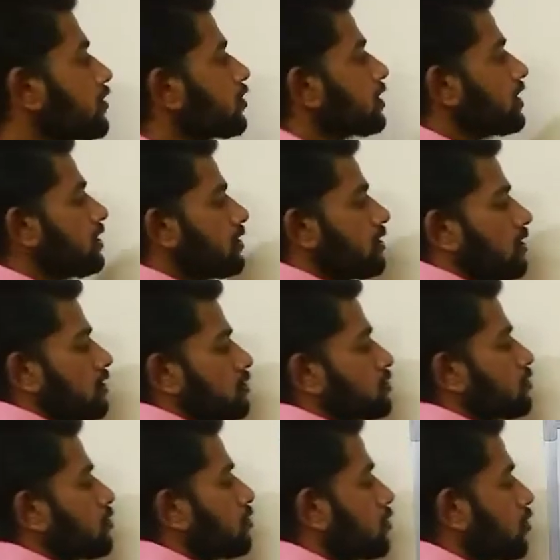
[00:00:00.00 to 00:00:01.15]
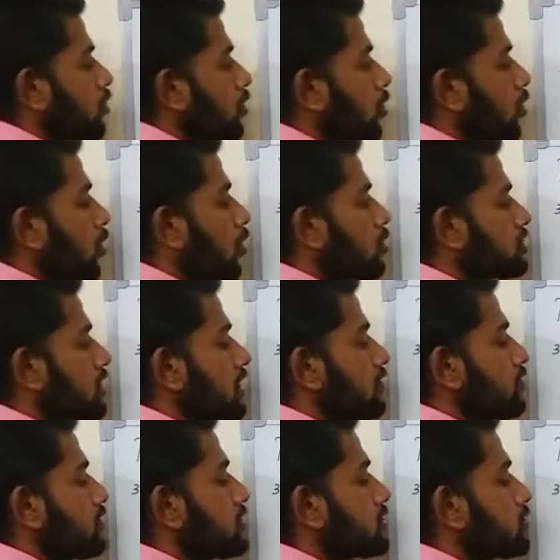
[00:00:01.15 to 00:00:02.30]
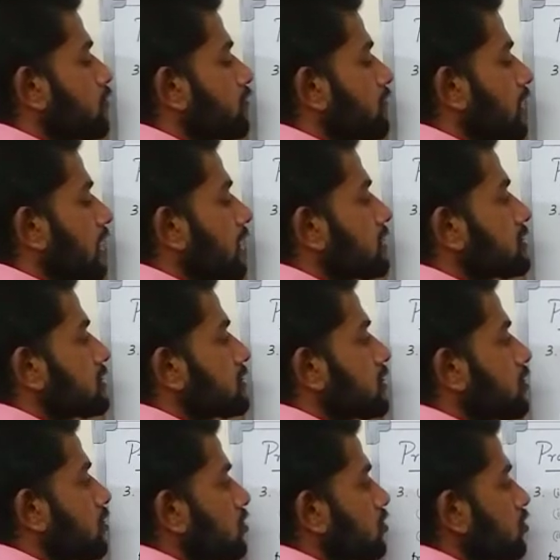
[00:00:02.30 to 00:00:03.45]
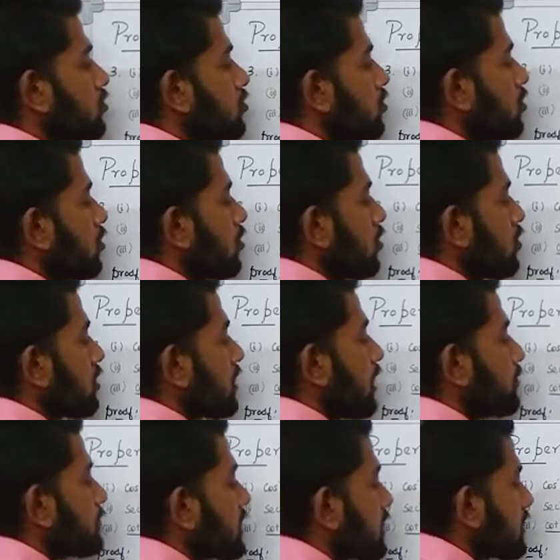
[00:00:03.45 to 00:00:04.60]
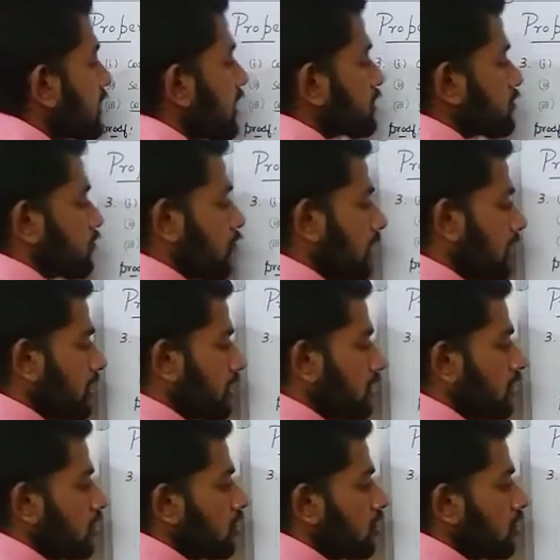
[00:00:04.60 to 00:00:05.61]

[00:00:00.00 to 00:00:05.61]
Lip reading: Okay. So cos inverse of x is equal to, I am taking as y,